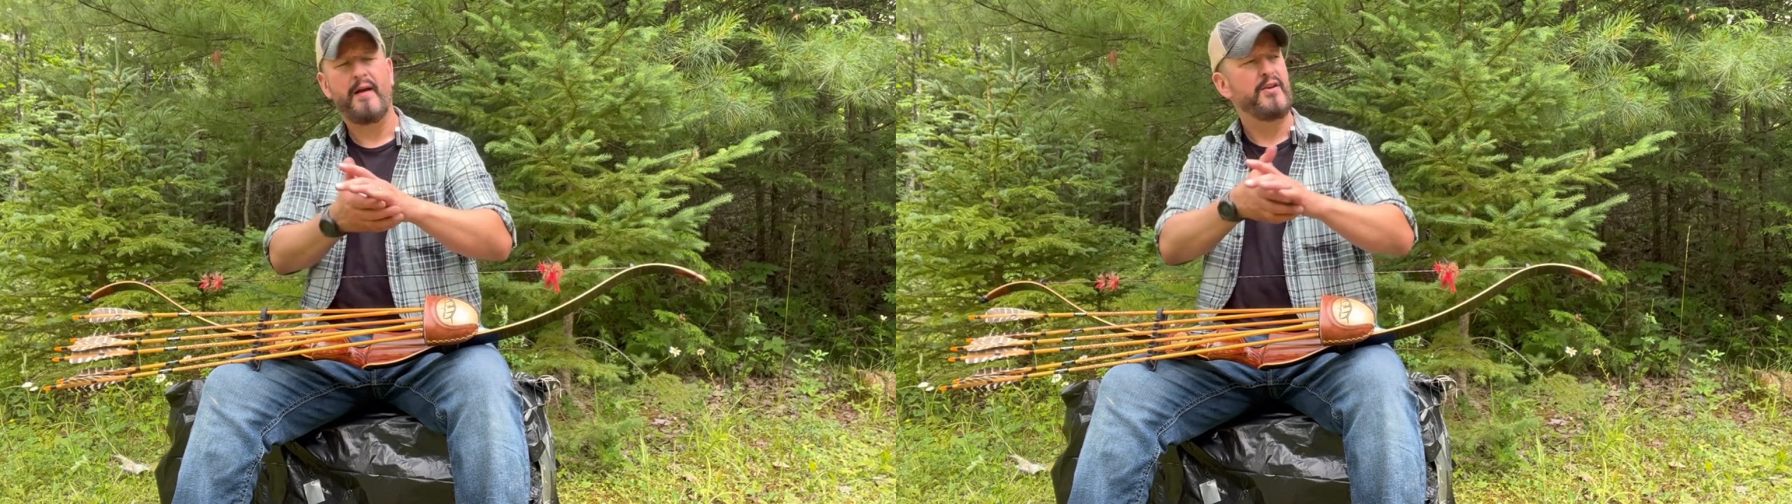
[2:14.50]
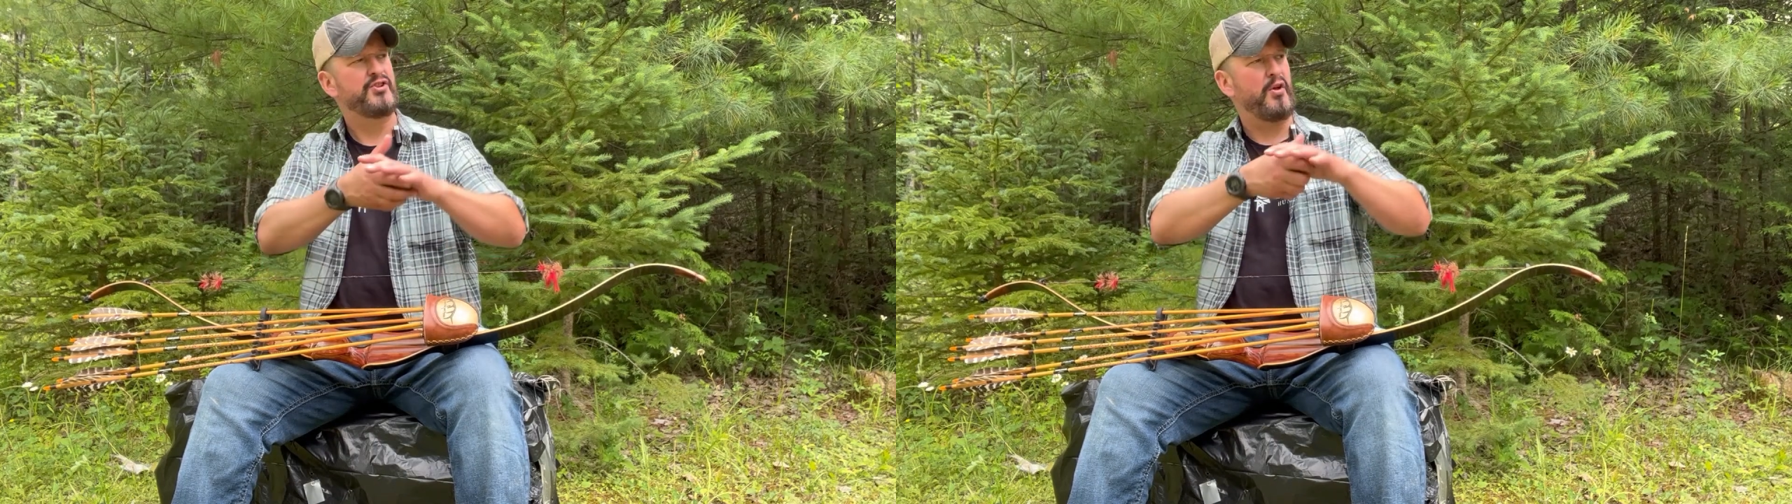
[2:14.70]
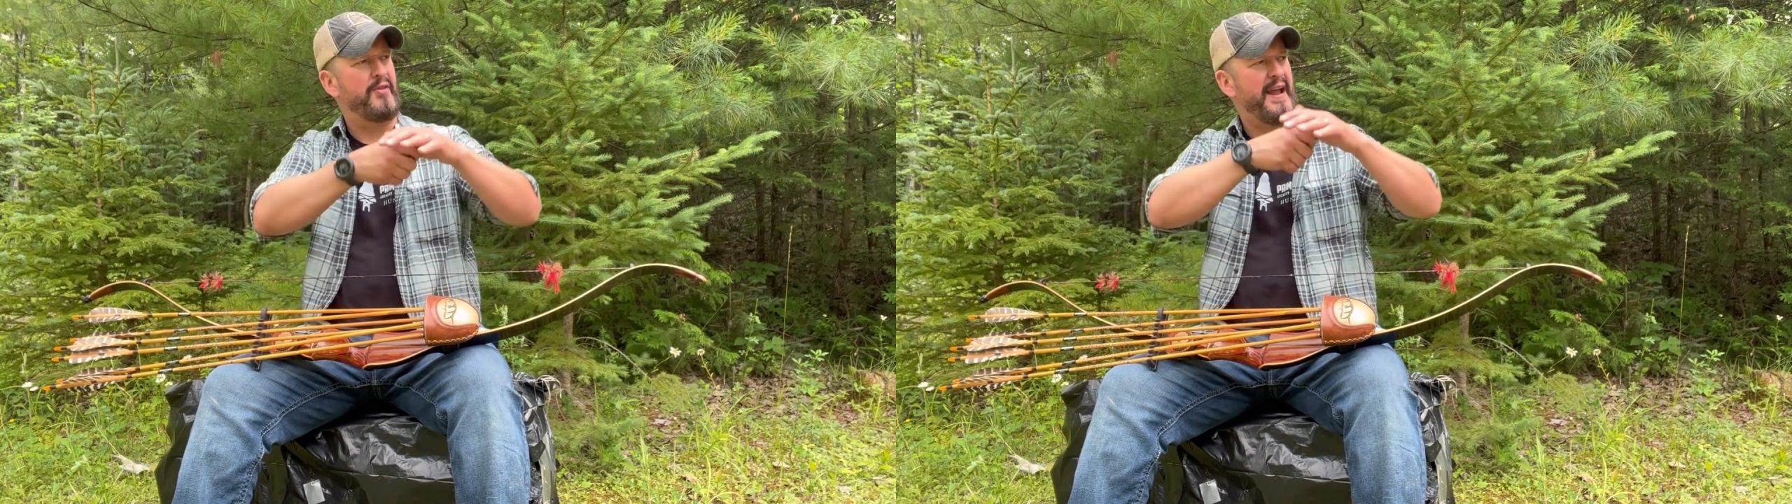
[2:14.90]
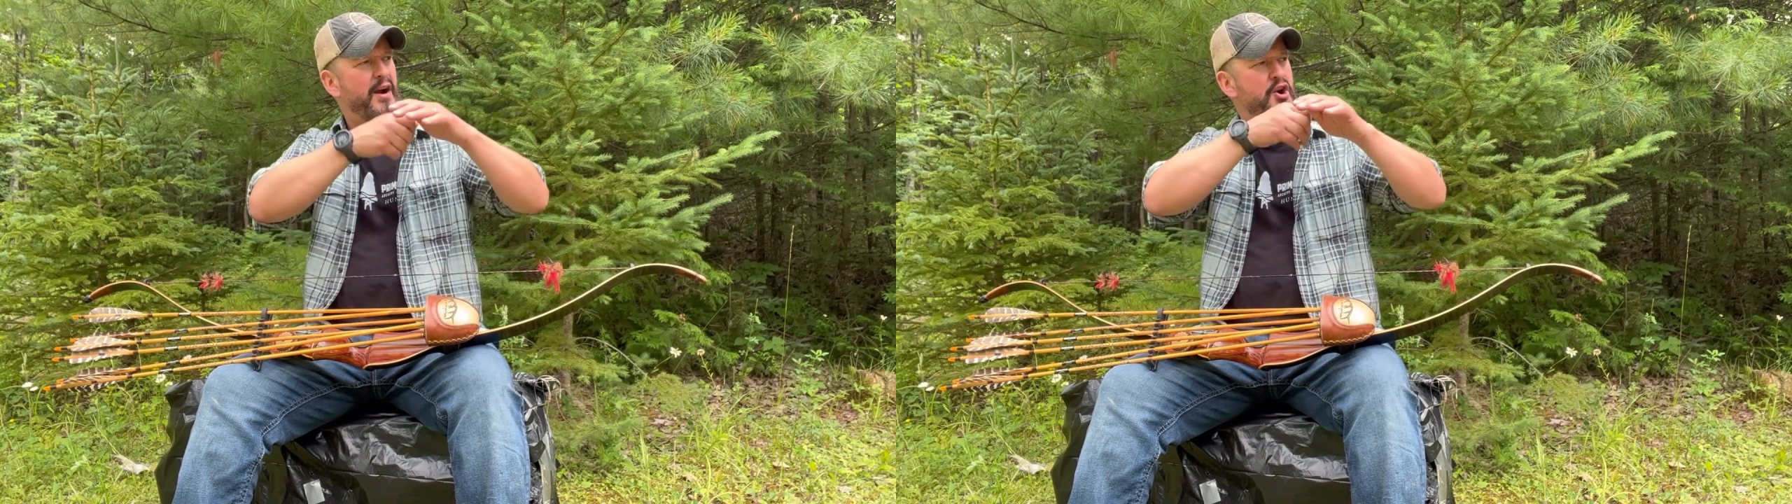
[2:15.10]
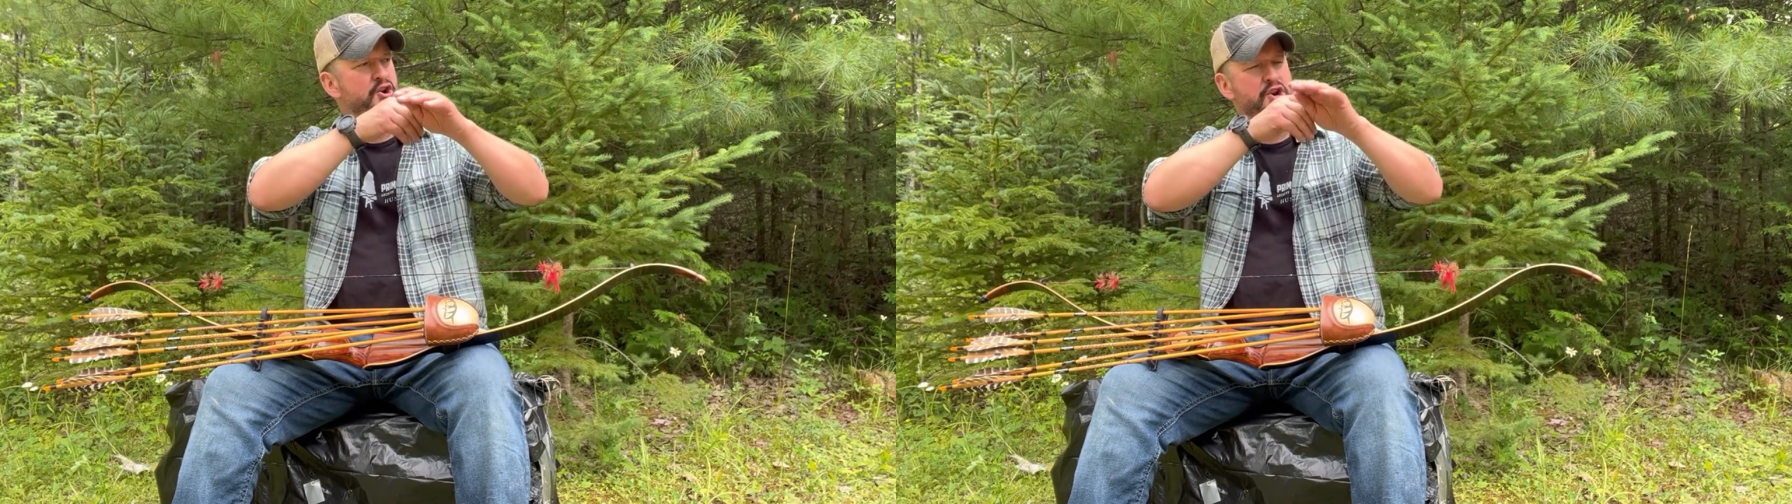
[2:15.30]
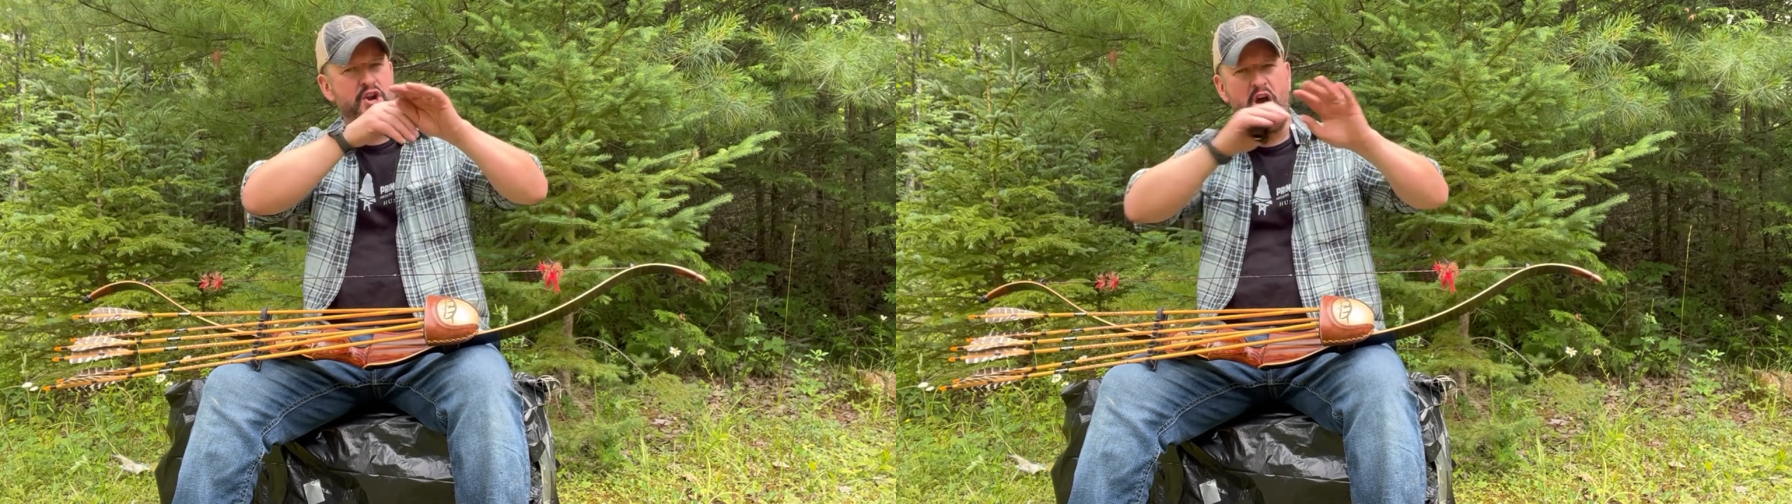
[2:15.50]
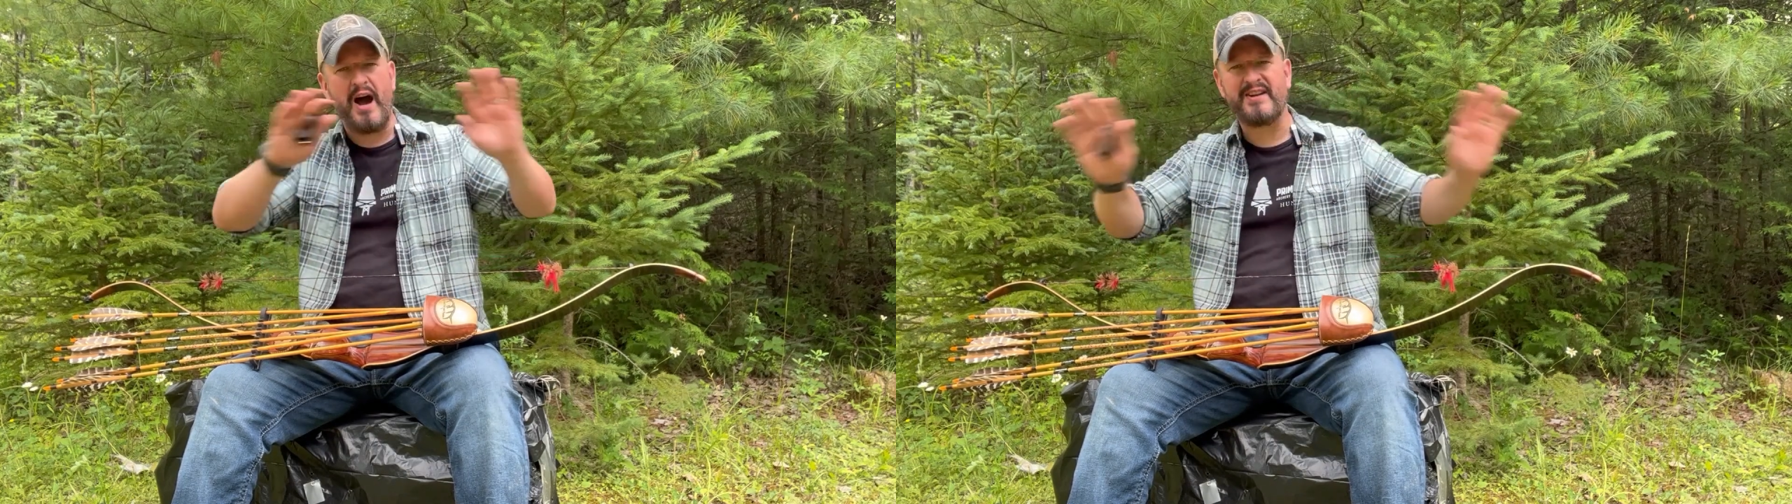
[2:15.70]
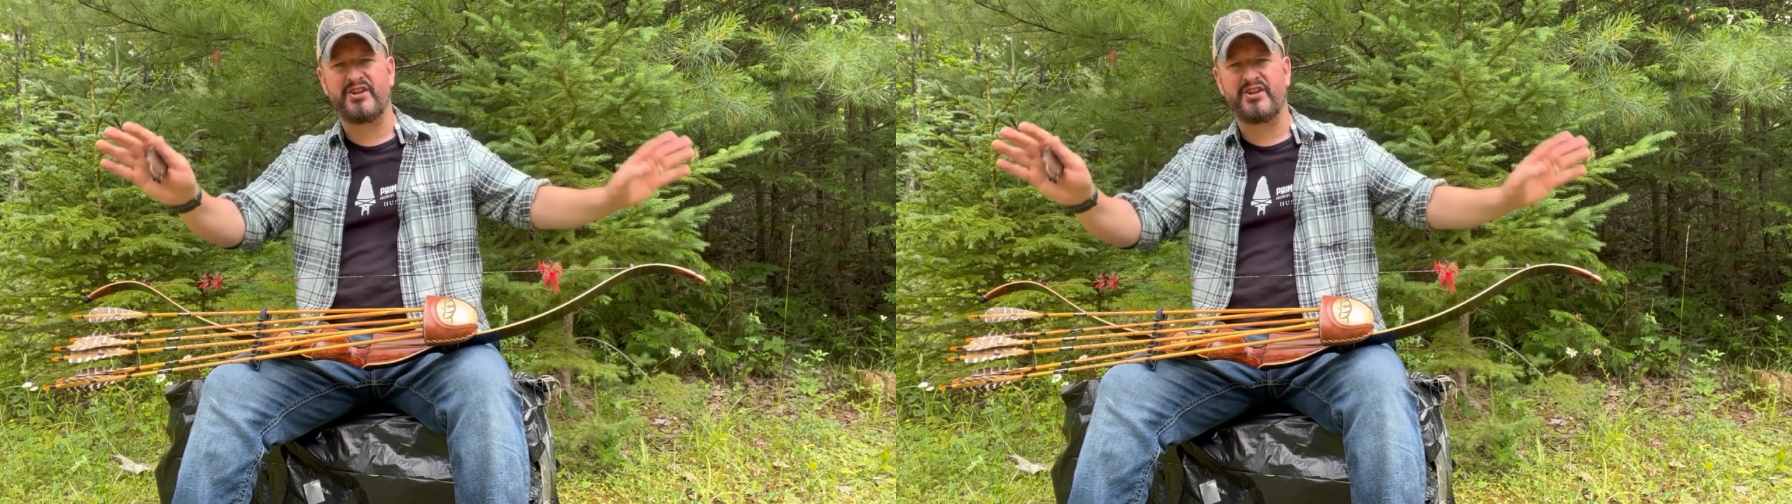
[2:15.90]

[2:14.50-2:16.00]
so they are not